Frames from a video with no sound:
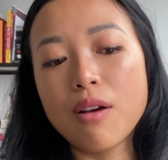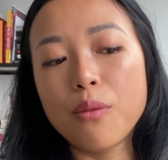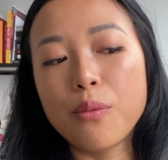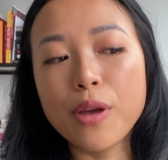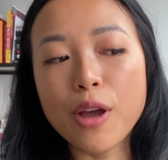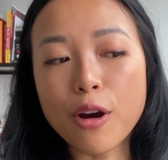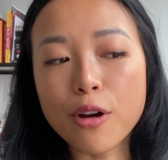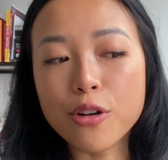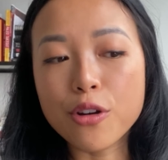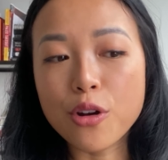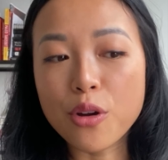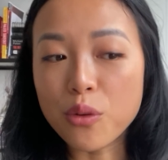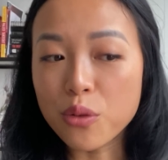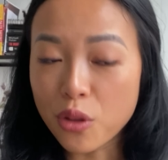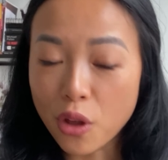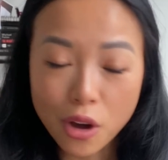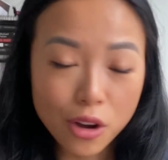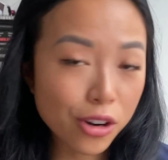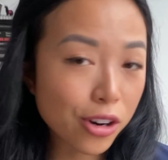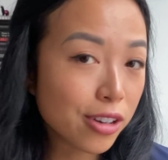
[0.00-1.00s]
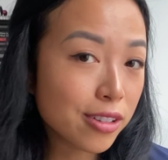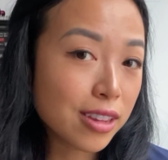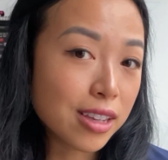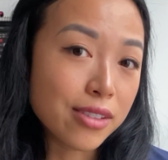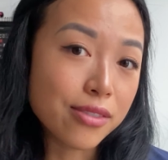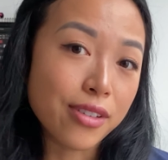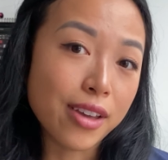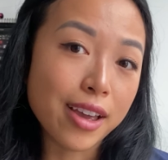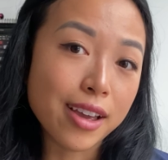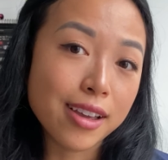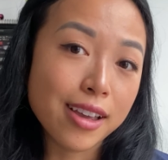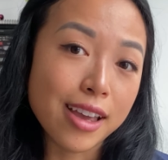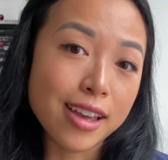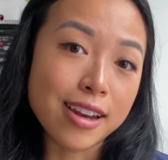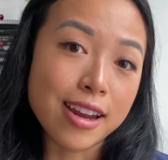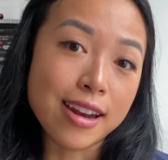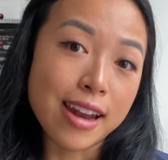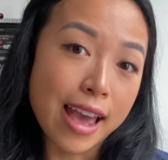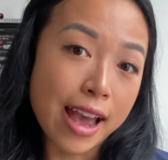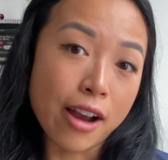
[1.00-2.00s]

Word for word: We are no longer living in an